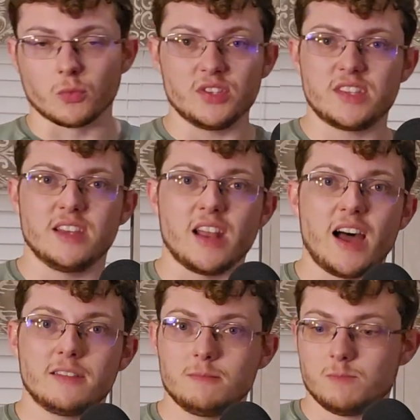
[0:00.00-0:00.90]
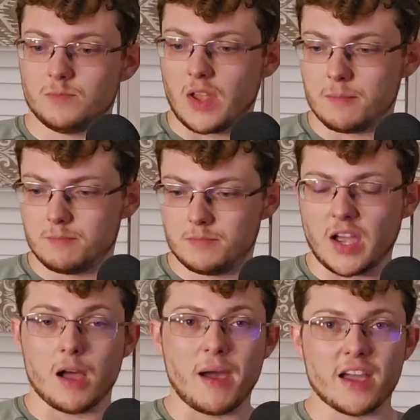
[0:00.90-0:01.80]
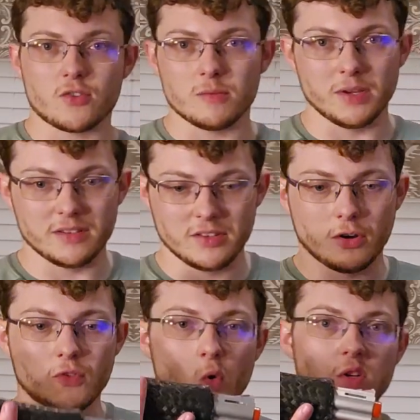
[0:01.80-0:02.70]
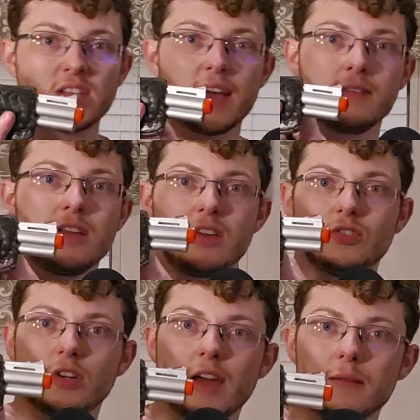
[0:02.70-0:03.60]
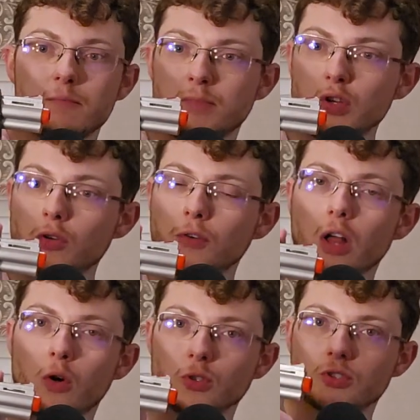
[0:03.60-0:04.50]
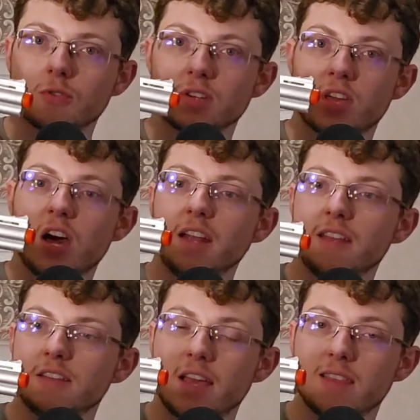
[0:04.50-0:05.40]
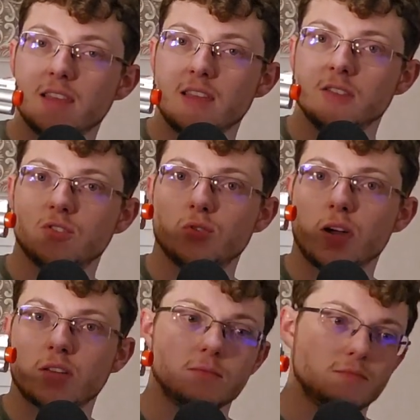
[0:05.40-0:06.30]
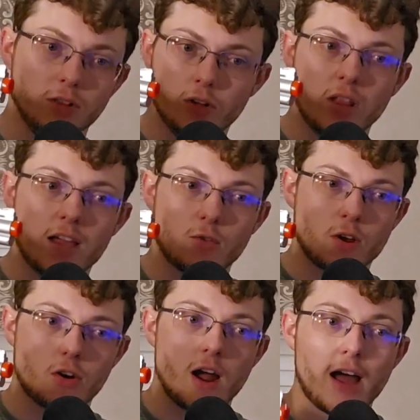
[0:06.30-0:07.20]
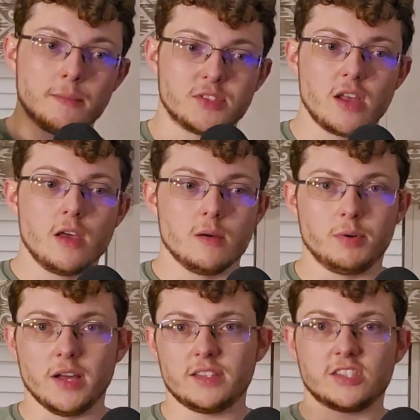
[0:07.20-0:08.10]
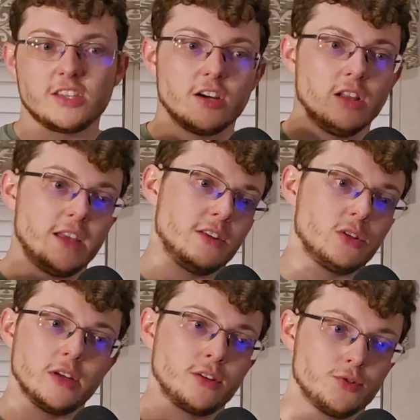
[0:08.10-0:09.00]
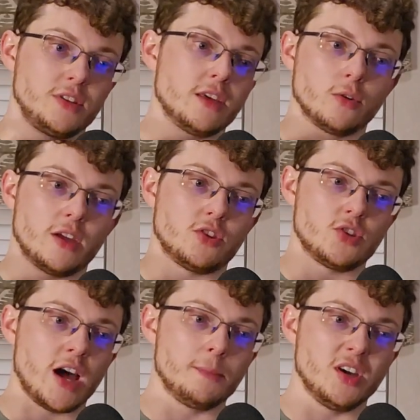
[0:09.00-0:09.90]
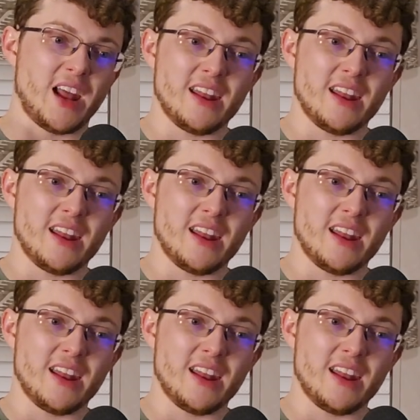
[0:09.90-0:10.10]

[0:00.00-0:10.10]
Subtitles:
Once again, not time accurate, but you know, of course, I took a beautiful holster and cut it at the end so I could look like Rick Grimes. But still, it'll get the job done.